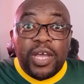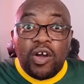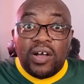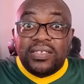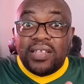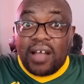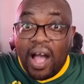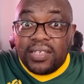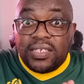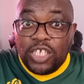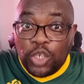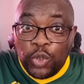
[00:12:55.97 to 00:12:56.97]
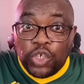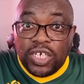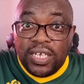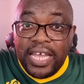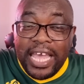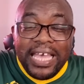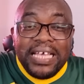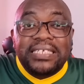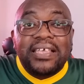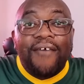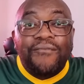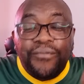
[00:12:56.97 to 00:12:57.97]
because the Constitution
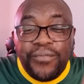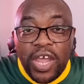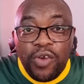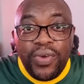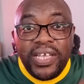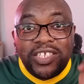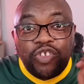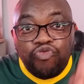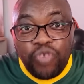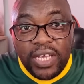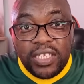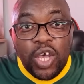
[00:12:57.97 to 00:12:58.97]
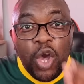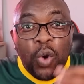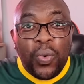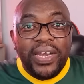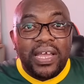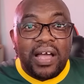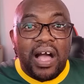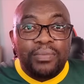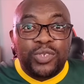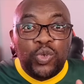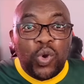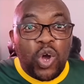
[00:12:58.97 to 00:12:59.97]
is very strict when it
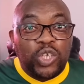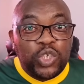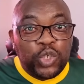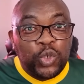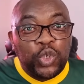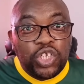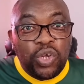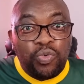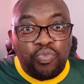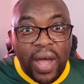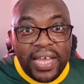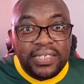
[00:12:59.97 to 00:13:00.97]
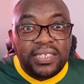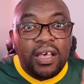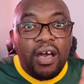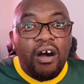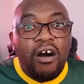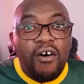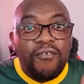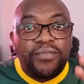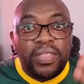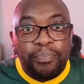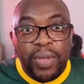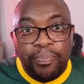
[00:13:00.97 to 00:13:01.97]
comes to constitutional rights
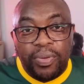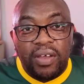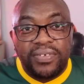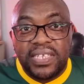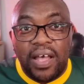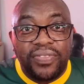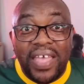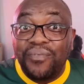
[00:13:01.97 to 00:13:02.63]
of the people of South